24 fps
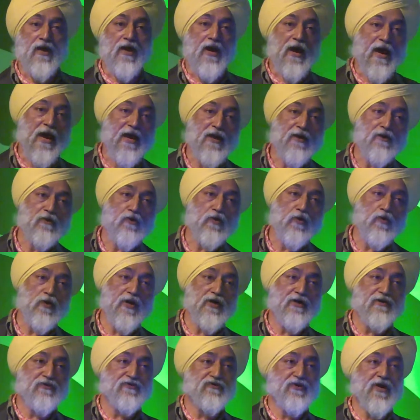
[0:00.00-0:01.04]
and go
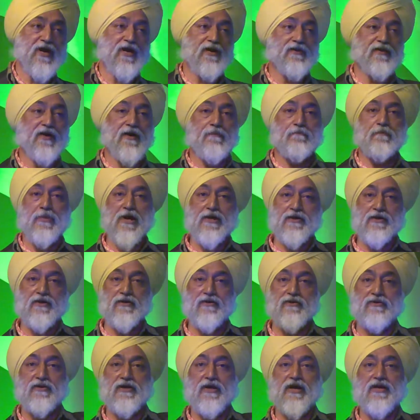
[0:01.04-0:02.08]
and trade their butter
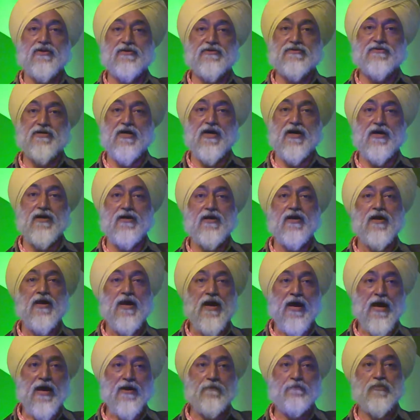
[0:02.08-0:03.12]
on the other side
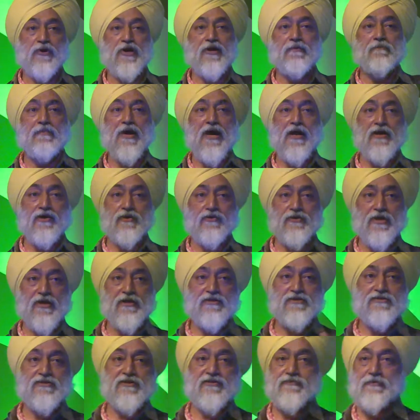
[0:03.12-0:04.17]
and bring back
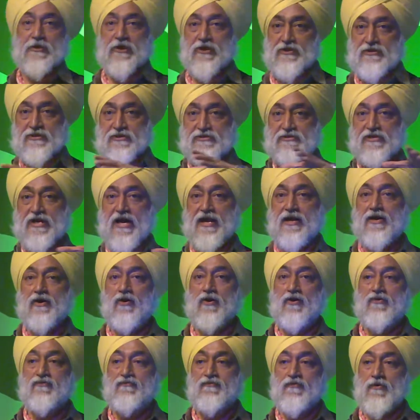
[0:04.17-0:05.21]
utensils, because it's
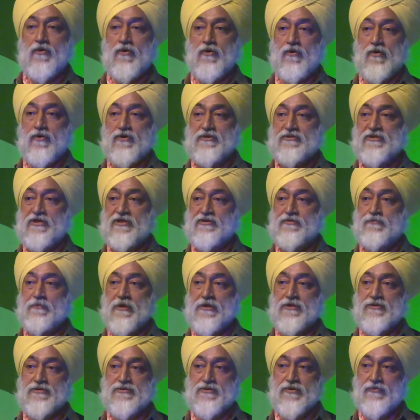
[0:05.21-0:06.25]
landlocked for 6
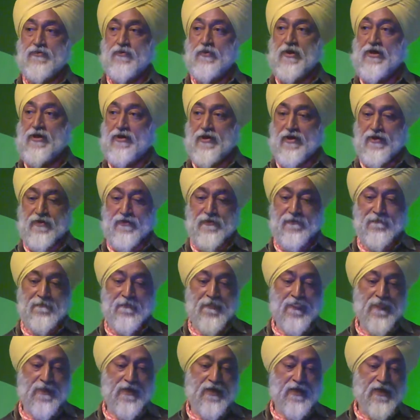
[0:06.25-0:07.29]
months of the winter.
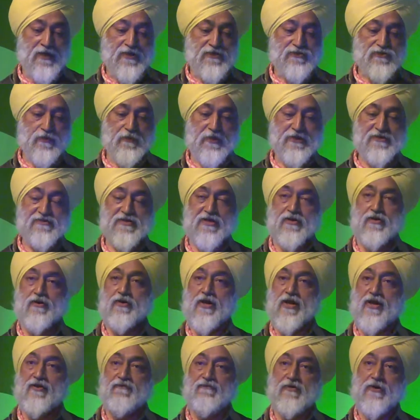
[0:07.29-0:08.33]
So we said,
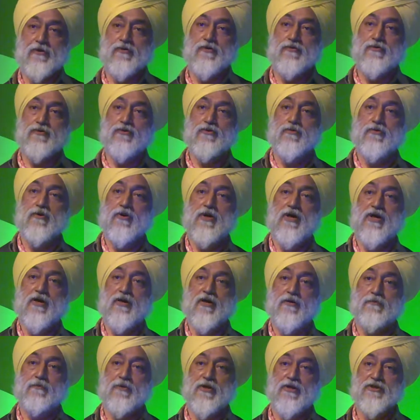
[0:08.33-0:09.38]
okay, if we could do a
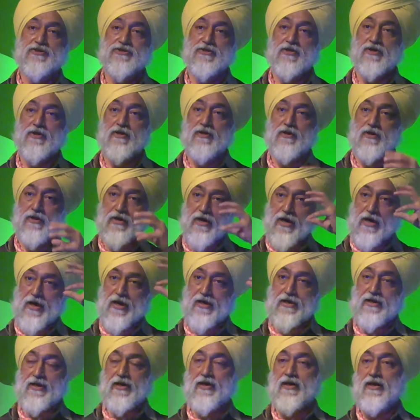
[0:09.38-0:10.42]
commercial
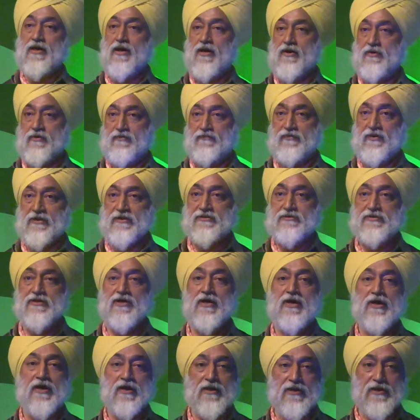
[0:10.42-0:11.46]
idea out of this,
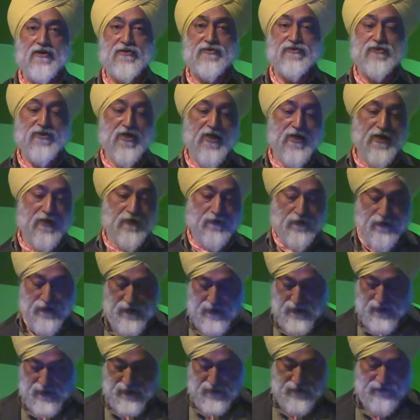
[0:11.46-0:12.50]
let's try it out.
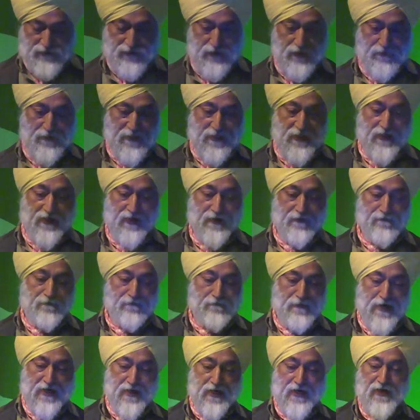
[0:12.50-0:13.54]
So we
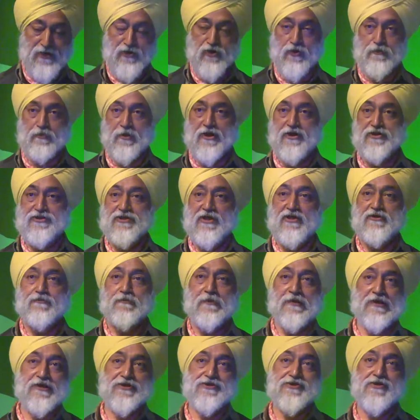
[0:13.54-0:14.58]
made an Indo-British
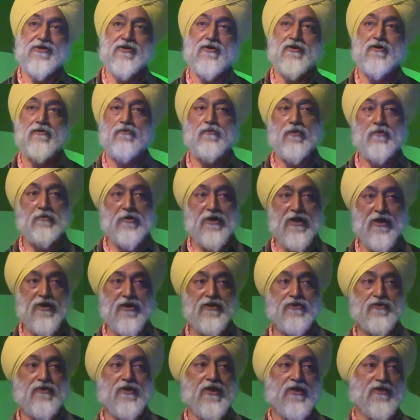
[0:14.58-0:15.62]
expedition. We were lucky
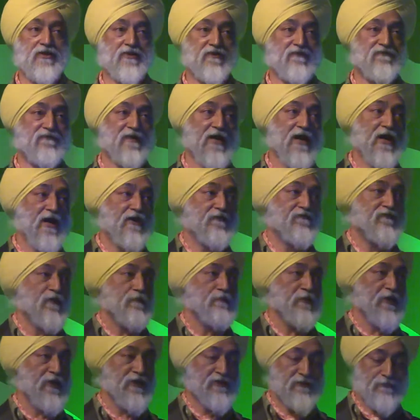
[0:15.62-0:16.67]
to get the flag from
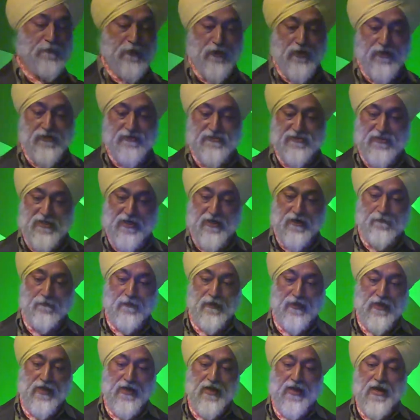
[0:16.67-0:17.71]
the Explorers Club,
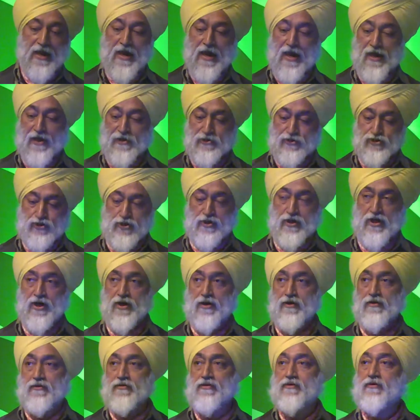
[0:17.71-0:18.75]
and John
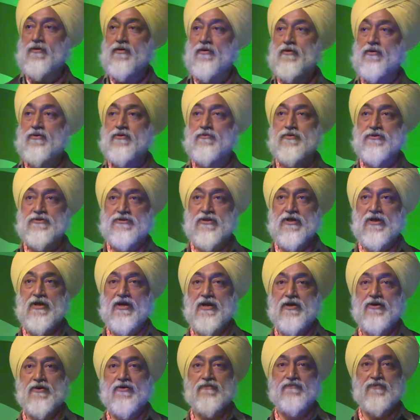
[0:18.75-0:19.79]
Hunt, who was the
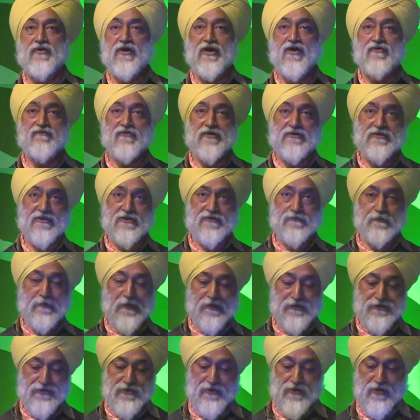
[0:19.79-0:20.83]
leader of the Everest
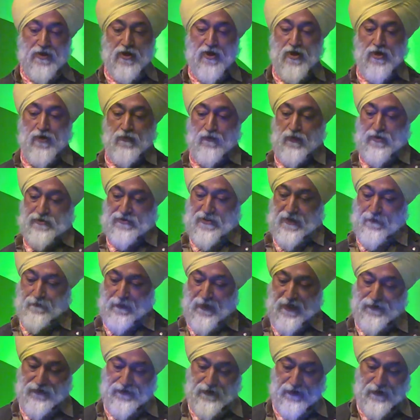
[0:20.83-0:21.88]
expedition, was our
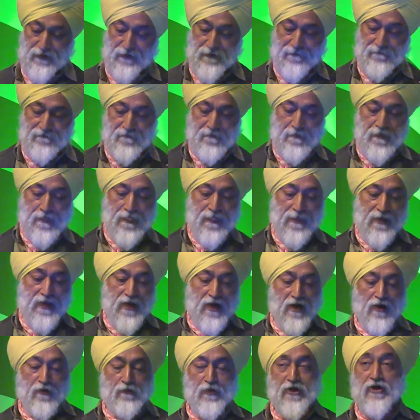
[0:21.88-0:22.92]
patron.
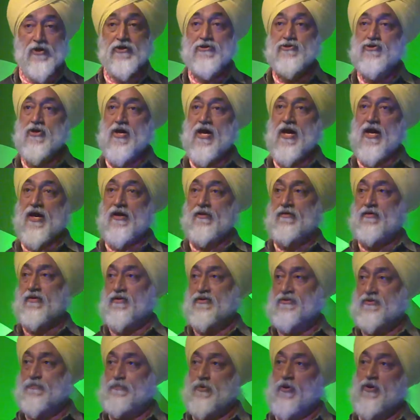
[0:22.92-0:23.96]
We also had the
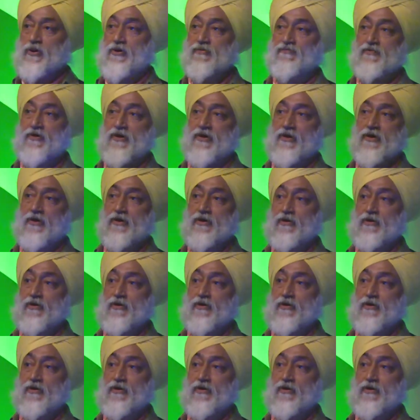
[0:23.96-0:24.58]
support of the